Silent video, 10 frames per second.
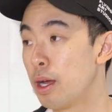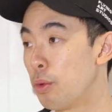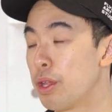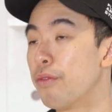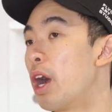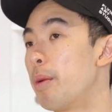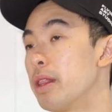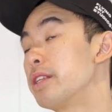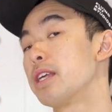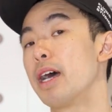what the
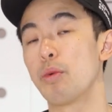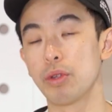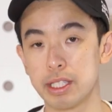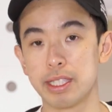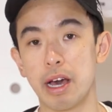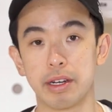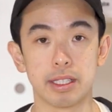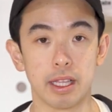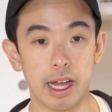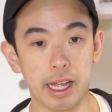environment is like, what the sound
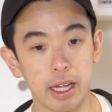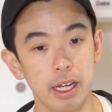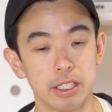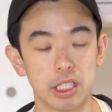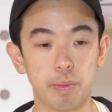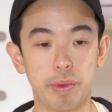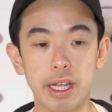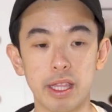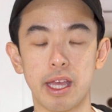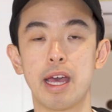is like. Just
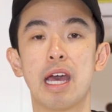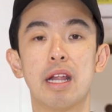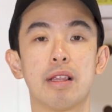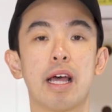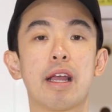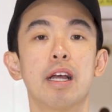being there and